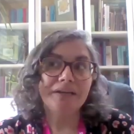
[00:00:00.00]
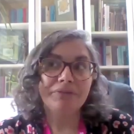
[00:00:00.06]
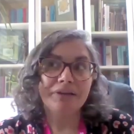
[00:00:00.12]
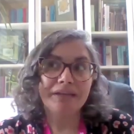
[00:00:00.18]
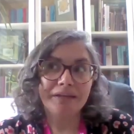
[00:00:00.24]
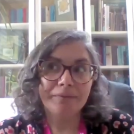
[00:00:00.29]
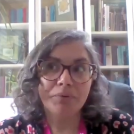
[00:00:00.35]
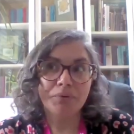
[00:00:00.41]

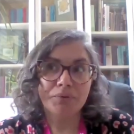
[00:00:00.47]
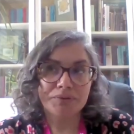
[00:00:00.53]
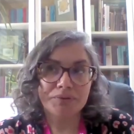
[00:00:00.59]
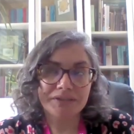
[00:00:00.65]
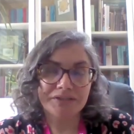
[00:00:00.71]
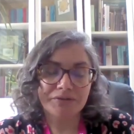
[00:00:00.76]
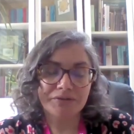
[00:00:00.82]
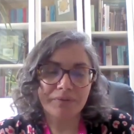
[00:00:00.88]
really
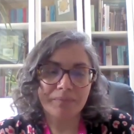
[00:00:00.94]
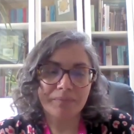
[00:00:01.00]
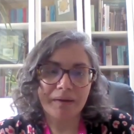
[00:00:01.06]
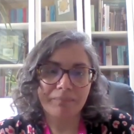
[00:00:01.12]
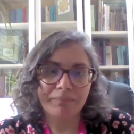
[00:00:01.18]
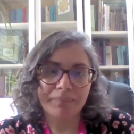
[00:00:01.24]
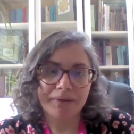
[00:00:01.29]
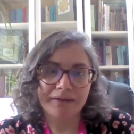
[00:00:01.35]
important to
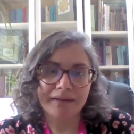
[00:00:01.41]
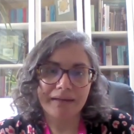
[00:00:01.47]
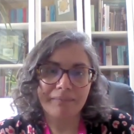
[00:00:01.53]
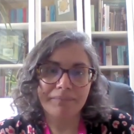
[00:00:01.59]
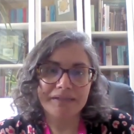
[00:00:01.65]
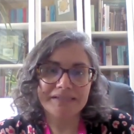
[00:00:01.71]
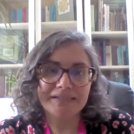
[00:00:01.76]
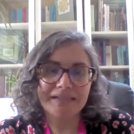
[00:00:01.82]
remember that
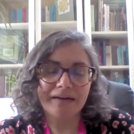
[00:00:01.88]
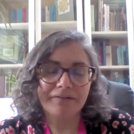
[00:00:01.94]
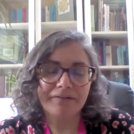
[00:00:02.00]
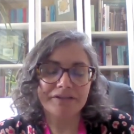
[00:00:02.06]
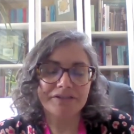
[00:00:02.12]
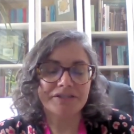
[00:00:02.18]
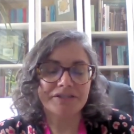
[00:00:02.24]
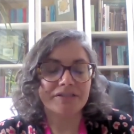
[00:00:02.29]

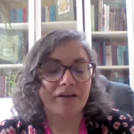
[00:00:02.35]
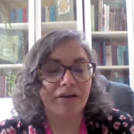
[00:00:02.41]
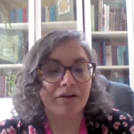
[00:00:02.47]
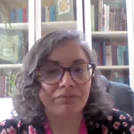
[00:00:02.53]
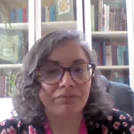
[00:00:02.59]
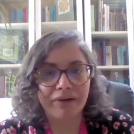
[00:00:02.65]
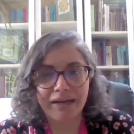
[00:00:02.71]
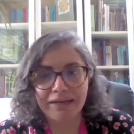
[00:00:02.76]
miscarriages are
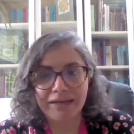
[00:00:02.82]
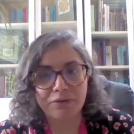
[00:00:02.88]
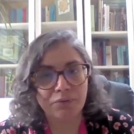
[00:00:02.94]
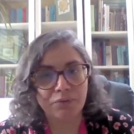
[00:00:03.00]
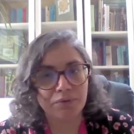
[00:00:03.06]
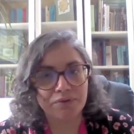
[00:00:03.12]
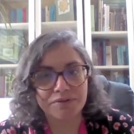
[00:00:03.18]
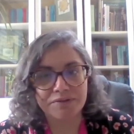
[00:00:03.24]
rarely
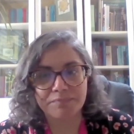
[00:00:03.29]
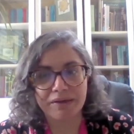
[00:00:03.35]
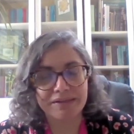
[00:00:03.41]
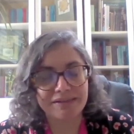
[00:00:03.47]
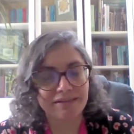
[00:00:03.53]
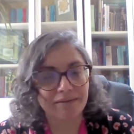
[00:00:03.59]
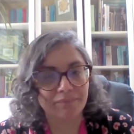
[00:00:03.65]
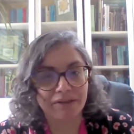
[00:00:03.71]
caused by
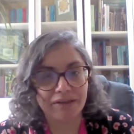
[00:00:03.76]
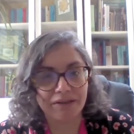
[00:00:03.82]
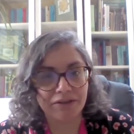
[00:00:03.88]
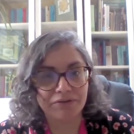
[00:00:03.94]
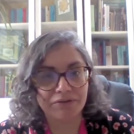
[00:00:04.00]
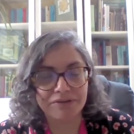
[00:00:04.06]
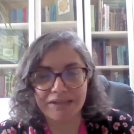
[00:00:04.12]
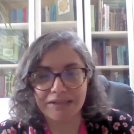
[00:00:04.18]
something
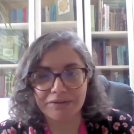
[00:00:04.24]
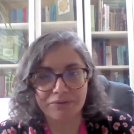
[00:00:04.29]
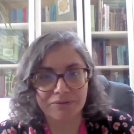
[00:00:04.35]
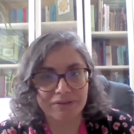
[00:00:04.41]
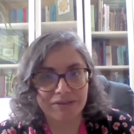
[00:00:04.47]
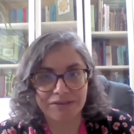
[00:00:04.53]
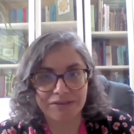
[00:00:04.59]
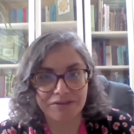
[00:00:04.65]
you did or
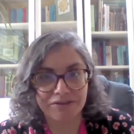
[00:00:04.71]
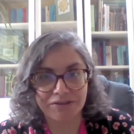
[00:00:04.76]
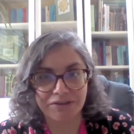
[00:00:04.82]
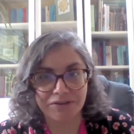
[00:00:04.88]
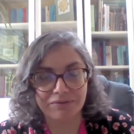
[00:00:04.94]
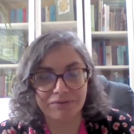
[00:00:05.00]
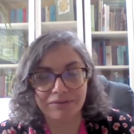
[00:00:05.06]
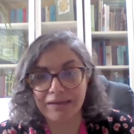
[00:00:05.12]
didn't
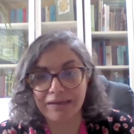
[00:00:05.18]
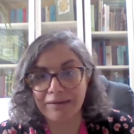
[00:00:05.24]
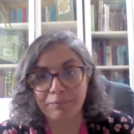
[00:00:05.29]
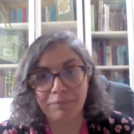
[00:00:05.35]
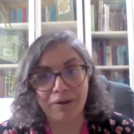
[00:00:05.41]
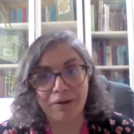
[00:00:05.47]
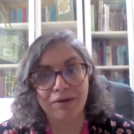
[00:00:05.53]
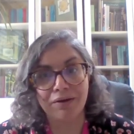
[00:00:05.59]
do. Now,
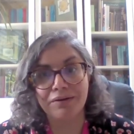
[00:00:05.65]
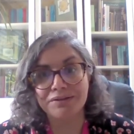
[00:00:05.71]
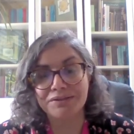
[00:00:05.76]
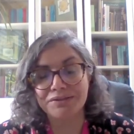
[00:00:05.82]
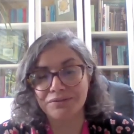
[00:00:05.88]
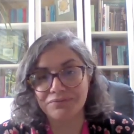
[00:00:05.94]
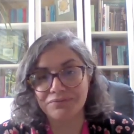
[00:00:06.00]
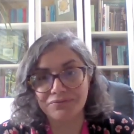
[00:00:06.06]

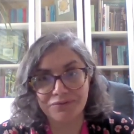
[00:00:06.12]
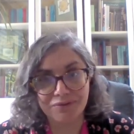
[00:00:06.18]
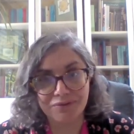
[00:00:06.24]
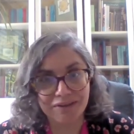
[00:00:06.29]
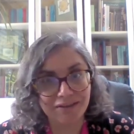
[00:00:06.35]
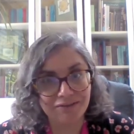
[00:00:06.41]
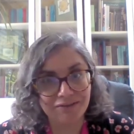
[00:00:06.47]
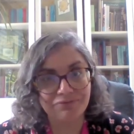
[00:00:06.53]
part of
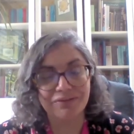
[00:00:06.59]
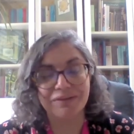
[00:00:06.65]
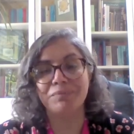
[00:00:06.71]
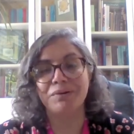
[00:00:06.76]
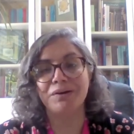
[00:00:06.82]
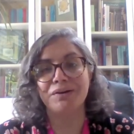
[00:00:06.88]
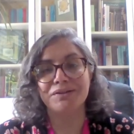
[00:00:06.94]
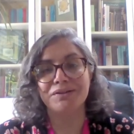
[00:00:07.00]
grief and
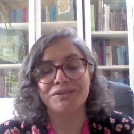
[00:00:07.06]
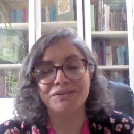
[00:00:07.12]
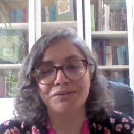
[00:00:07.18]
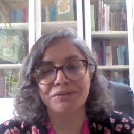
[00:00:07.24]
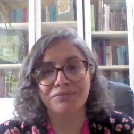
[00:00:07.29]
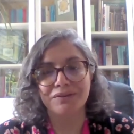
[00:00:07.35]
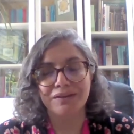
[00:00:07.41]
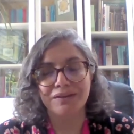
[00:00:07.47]
part
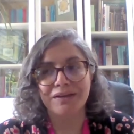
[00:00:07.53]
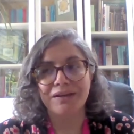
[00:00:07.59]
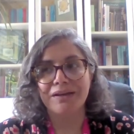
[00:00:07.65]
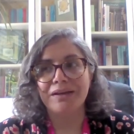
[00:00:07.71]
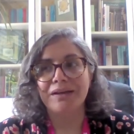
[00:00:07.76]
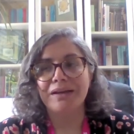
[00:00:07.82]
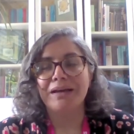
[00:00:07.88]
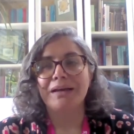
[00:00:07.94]
of
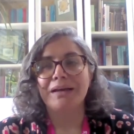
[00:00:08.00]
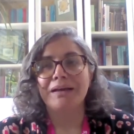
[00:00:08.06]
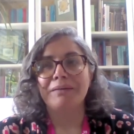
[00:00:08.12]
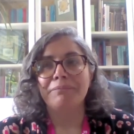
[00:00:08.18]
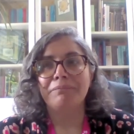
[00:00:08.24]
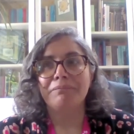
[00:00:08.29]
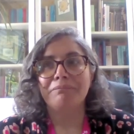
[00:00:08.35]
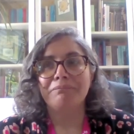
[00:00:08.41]

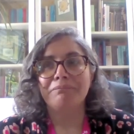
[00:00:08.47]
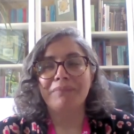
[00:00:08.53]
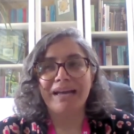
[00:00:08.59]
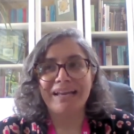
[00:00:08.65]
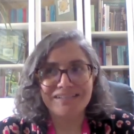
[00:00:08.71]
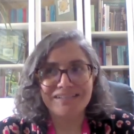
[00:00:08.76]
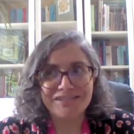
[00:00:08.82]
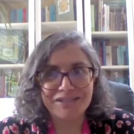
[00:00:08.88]

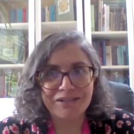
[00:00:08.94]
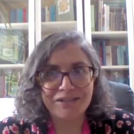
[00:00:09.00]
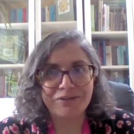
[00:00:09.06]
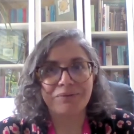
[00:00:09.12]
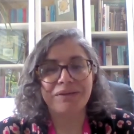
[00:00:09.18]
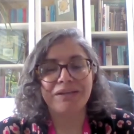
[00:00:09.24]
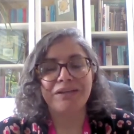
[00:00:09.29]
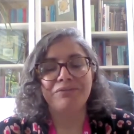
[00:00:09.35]
managing
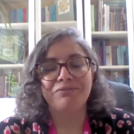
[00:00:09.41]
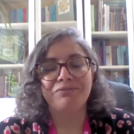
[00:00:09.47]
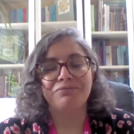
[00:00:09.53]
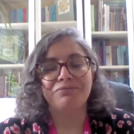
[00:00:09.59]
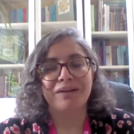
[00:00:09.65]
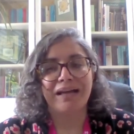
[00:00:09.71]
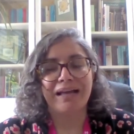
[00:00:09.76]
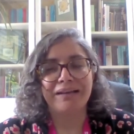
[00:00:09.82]
grief
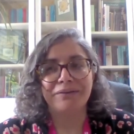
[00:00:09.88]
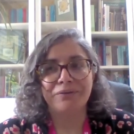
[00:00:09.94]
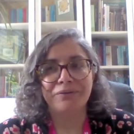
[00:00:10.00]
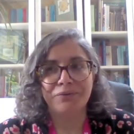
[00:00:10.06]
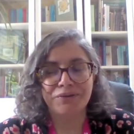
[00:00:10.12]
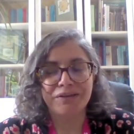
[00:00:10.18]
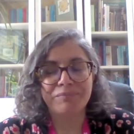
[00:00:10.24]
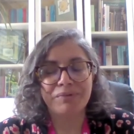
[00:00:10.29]
and
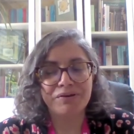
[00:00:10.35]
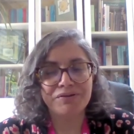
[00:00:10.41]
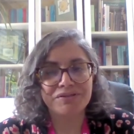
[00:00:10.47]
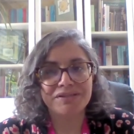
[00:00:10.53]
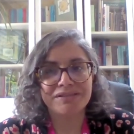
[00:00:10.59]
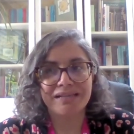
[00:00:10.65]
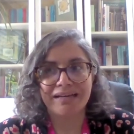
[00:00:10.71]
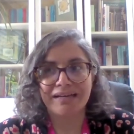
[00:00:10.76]
all the
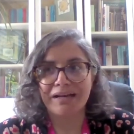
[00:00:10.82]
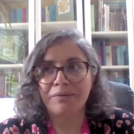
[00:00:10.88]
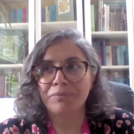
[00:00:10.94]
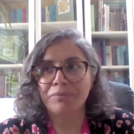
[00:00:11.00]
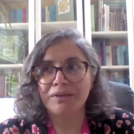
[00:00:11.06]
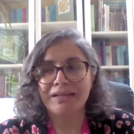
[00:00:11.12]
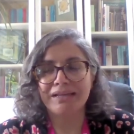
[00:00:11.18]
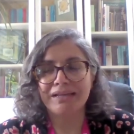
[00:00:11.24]
emotions that come
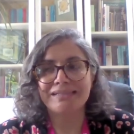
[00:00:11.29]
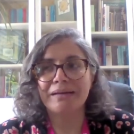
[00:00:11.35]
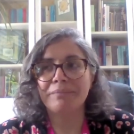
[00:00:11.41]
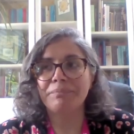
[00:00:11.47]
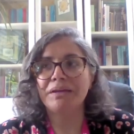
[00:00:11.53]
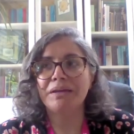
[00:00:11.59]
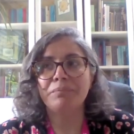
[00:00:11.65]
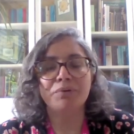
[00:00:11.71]
with it is that
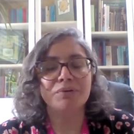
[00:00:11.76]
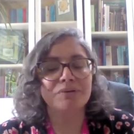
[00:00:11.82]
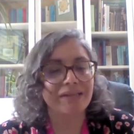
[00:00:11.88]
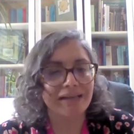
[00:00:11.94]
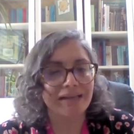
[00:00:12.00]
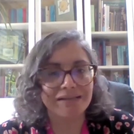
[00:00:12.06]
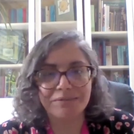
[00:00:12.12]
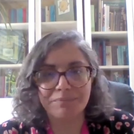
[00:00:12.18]
people
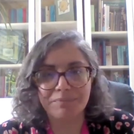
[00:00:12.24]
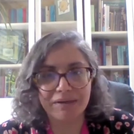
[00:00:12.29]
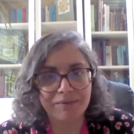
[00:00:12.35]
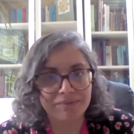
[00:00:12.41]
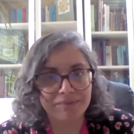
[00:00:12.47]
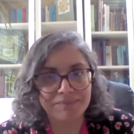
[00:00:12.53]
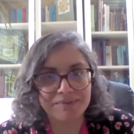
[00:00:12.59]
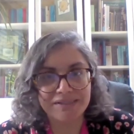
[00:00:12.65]
tend to blame
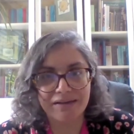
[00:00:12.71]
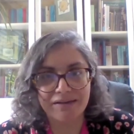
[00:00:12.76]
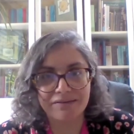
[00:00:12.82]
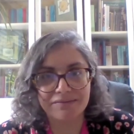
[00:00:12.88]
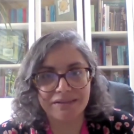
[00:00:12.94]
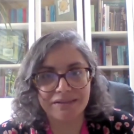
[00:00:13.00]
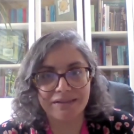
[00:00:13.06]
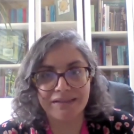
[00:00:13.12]

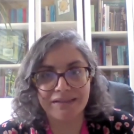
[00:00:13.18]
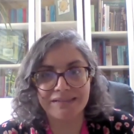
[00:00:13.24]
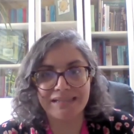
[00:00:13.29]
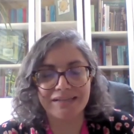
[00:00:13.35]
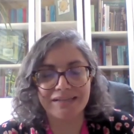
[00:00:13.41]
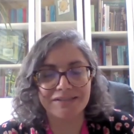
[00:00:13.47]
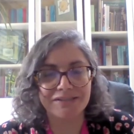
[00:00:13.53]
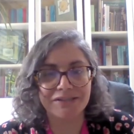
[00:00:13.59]
themselves and they
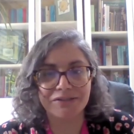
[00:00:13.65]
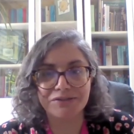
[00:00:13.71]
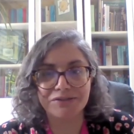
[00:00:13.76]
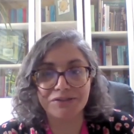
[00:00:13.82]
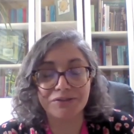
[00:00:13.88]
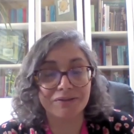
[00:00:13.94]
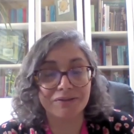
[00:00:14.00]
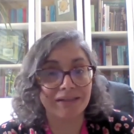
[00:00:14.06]
tend to
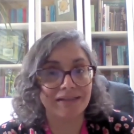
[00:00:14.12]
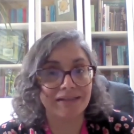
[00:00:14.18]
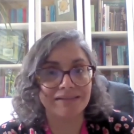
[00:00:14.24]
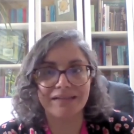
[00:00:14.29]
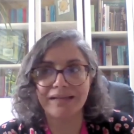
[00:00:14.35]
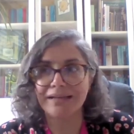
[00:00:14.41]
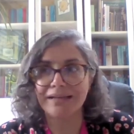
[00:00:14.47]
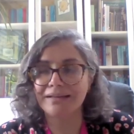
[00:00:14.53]
do things.
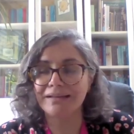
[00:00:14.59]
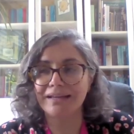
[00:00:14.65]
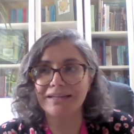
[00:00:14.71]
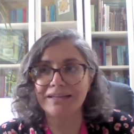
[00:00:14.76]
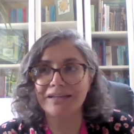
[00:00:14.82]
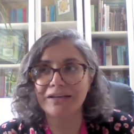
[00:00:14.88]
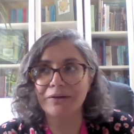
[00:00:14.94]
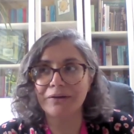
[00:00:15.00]
And,
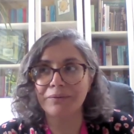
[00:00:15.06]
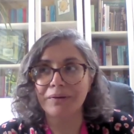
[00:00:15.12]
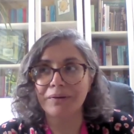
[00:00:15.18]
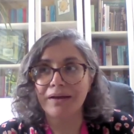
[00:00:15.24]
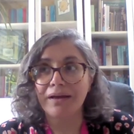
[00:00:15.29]
you know,